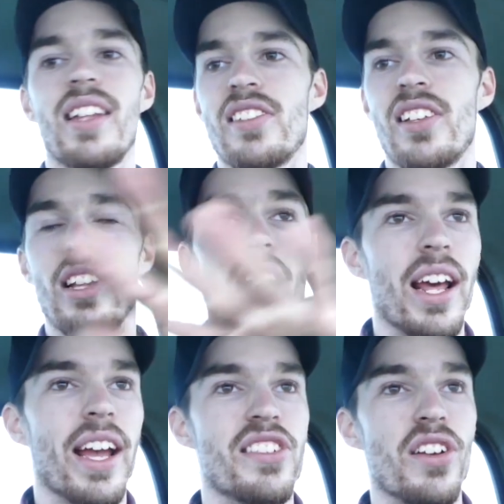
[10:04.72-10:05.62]
There's a lot
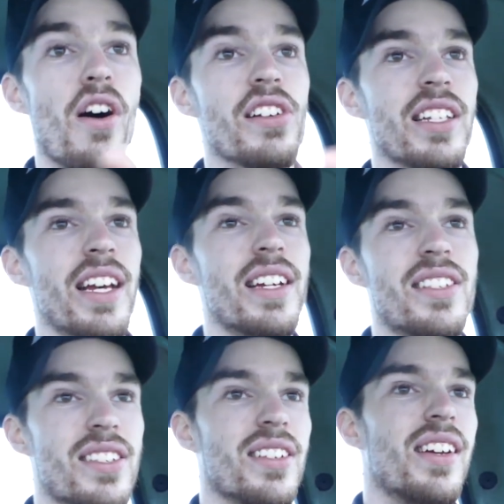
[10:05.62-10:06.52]
of exhaust
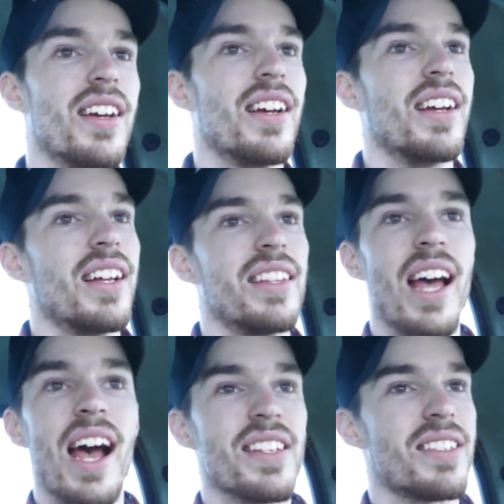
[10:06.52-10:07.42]
leaks.
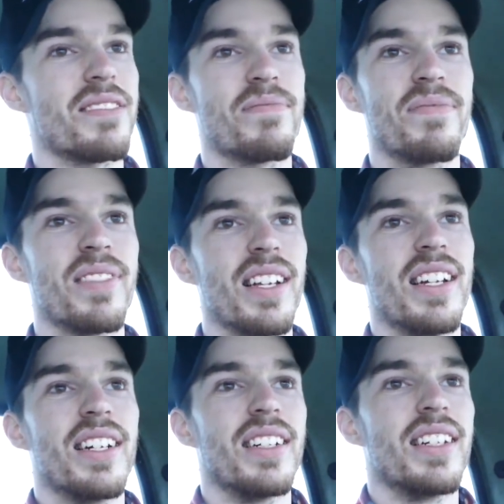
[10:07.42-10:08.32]

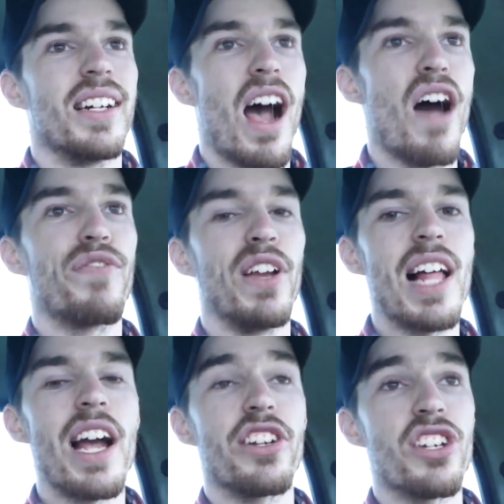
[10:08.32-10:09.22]
I feel
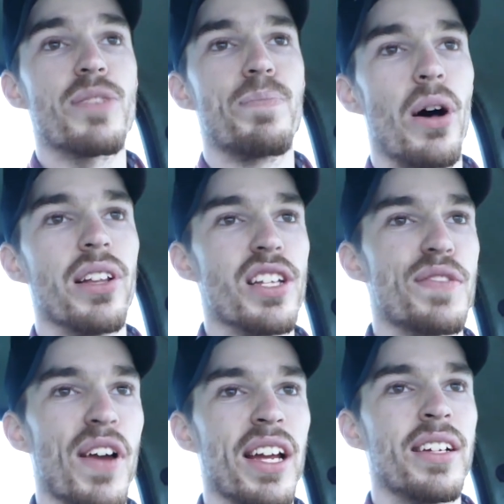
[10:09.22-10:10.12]
like I just pulled this
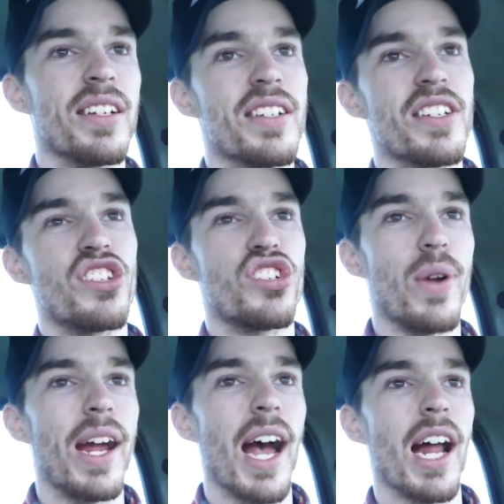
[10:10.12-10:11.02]
thing
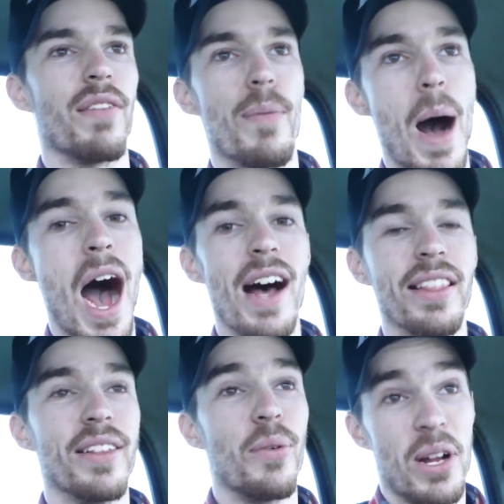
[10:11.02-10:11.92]
straight out of a barn,
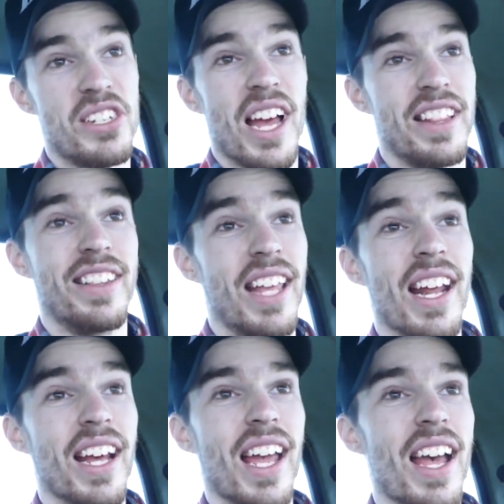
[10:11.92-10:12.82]
which I
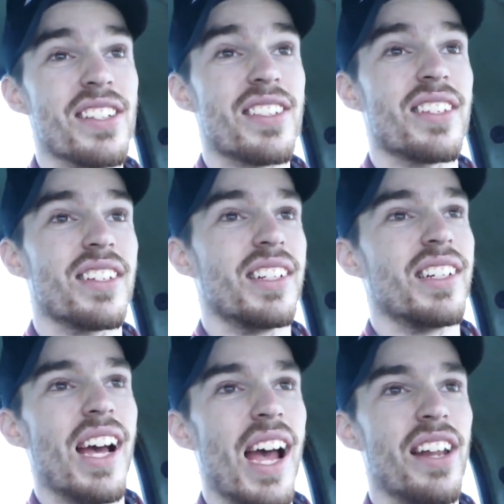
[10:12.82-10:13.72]
did, I guess,
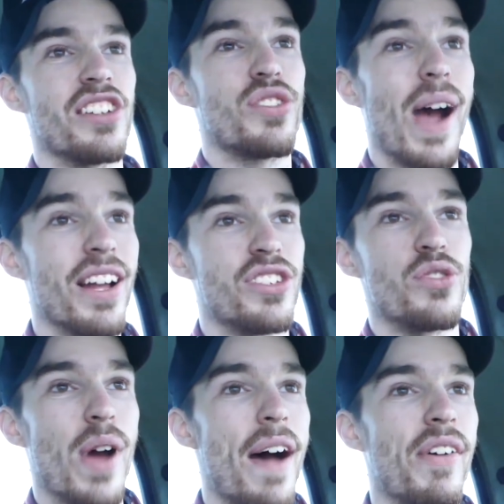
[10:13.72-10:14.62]
and it's trying to
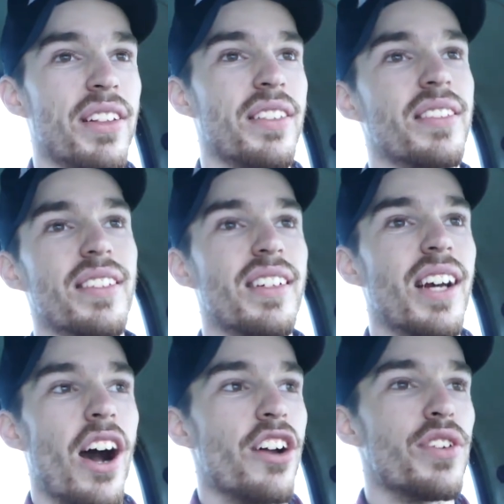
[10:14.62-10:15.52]
drive it
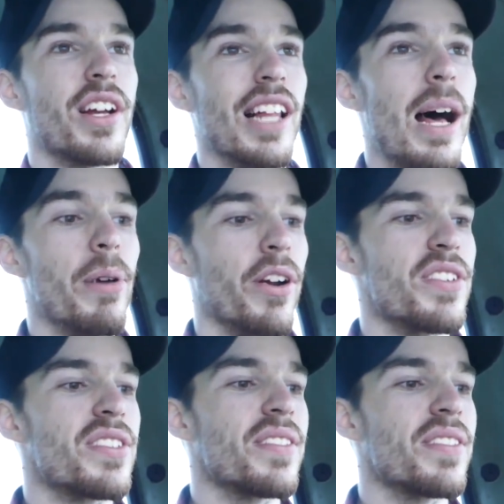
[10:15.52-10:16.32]
100 kilometers,